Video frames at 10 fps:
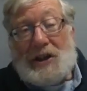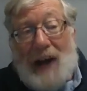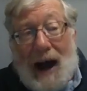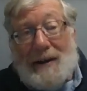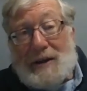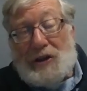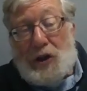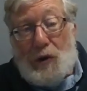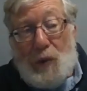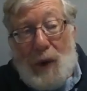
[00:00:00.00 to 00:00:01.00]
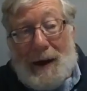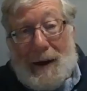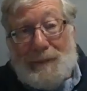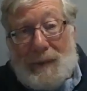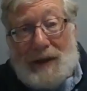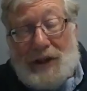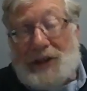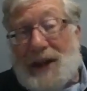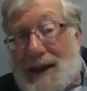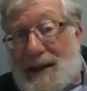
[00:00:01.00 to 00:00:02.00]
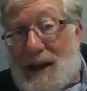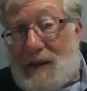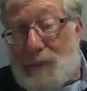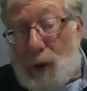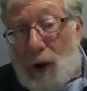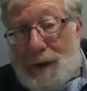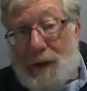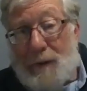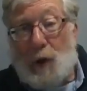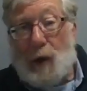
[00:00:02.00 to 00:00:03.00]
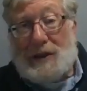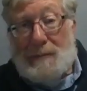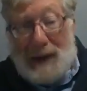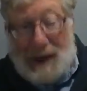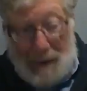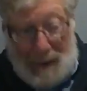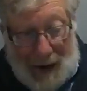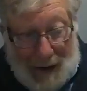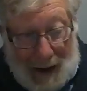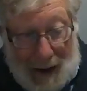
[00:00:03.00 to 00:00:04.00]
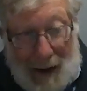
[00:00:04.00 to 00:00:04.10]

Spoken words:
started to give birth, of course, to Binyamin,